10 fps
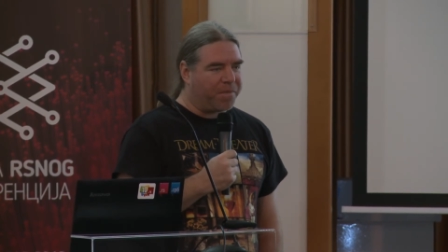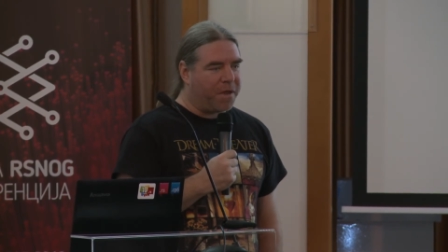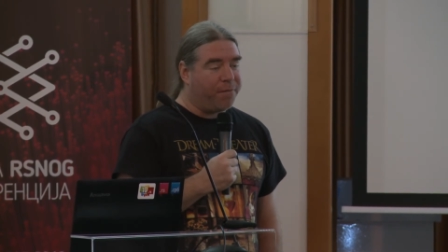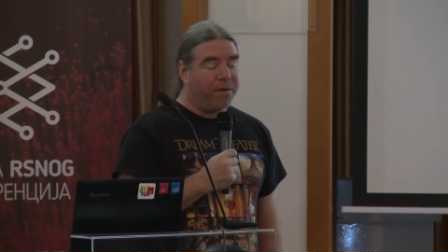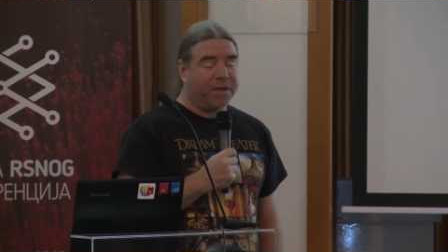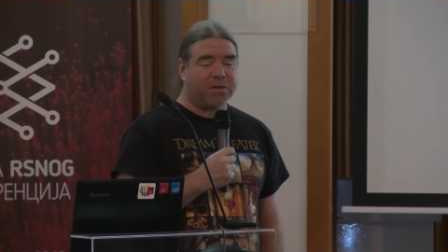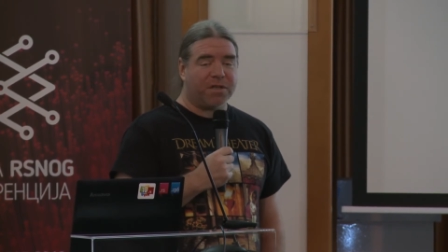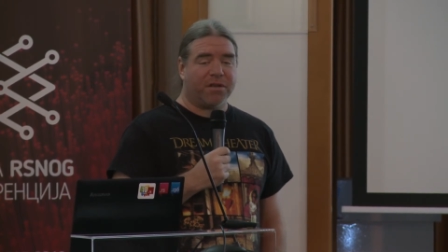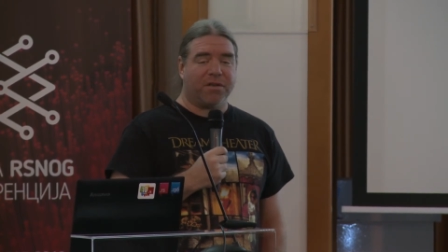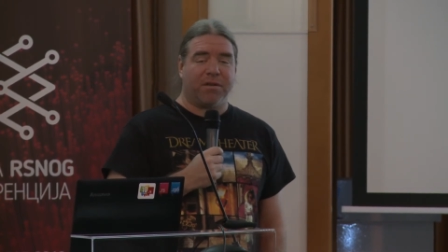if you're
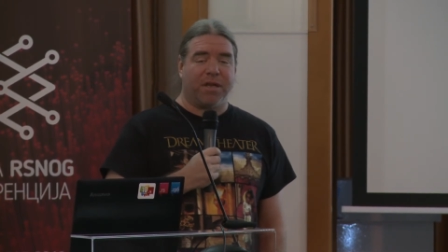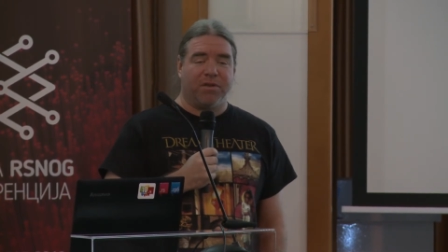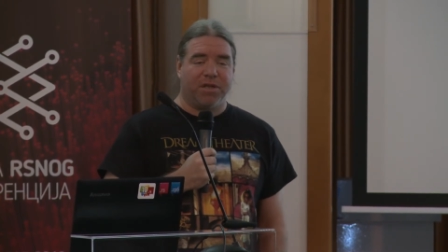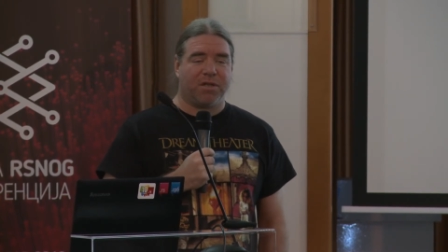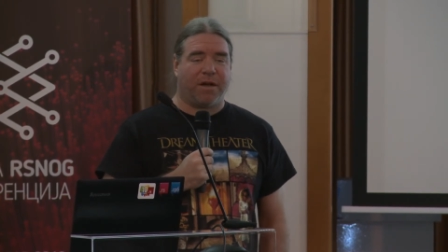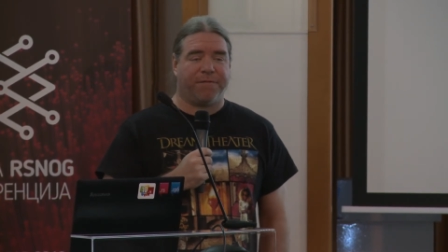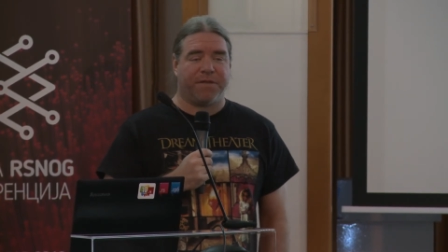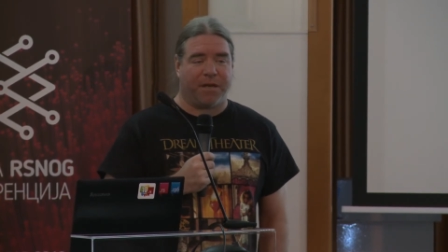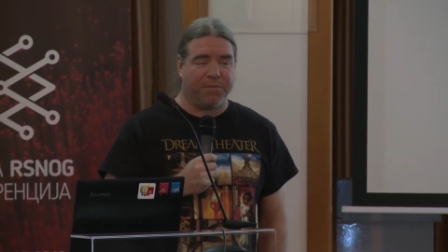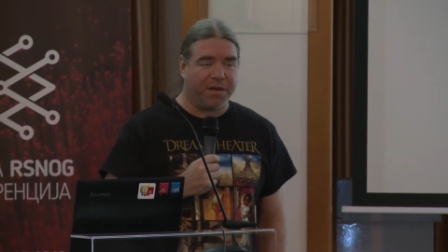interested in this stuff,
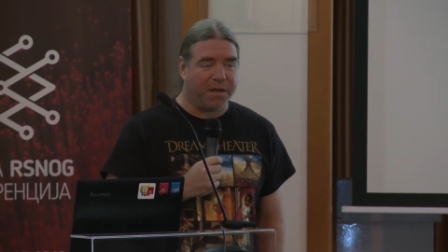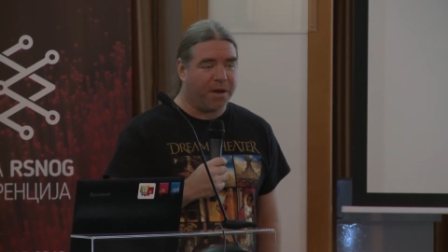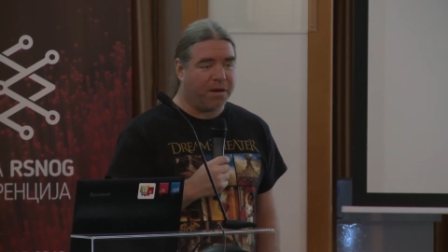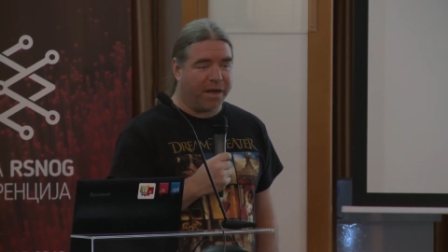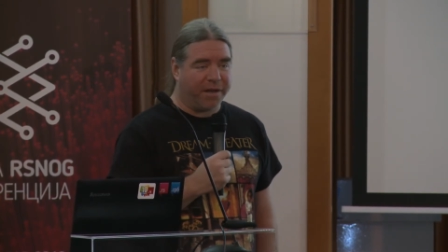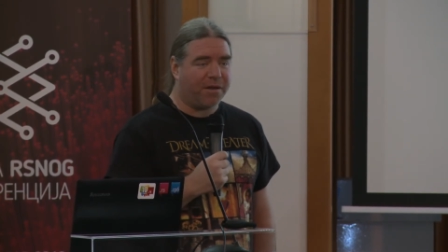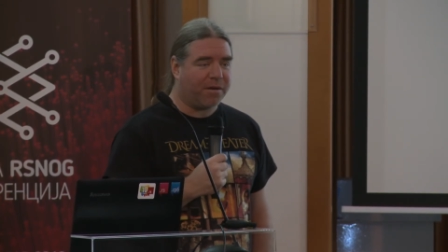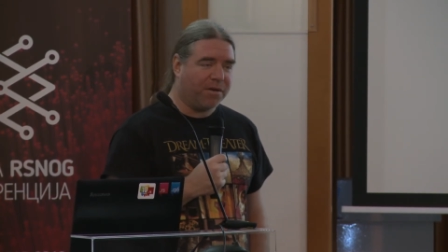send me an email later.